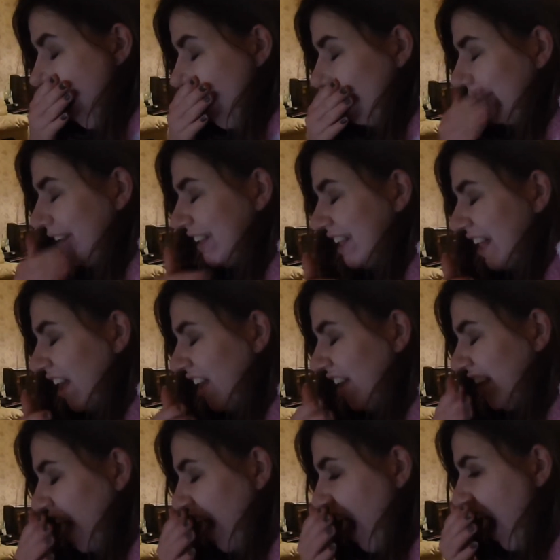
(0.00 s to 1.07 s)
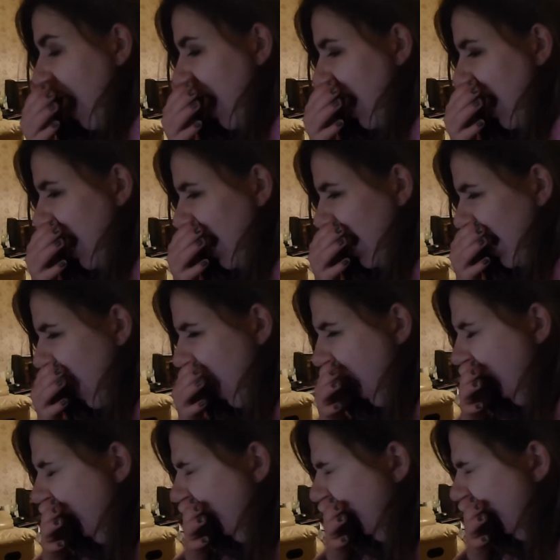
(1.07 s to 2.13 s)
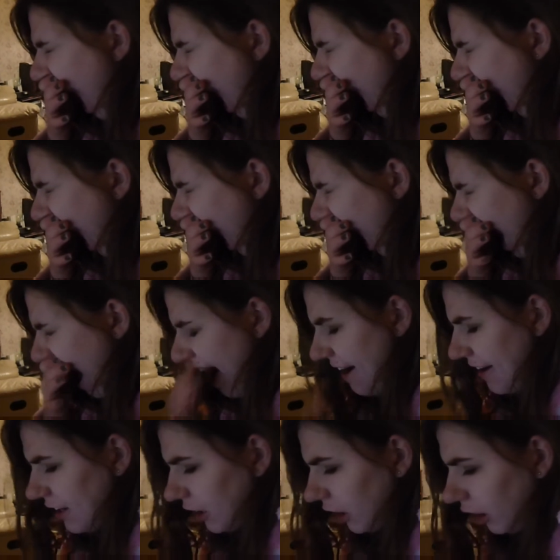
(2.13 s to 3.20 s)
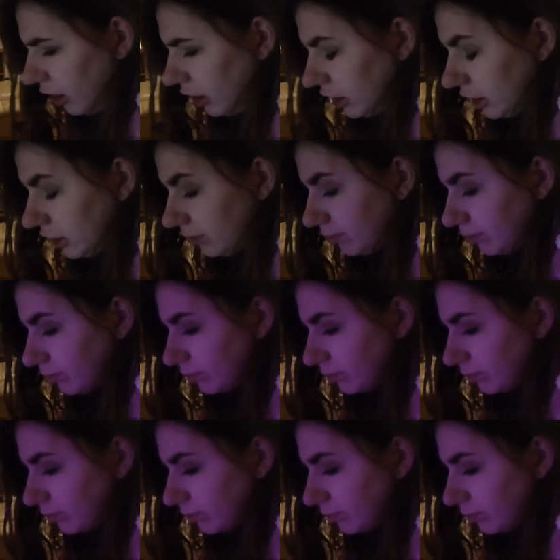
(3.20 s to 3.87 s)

I'm so tired. Oh gosh.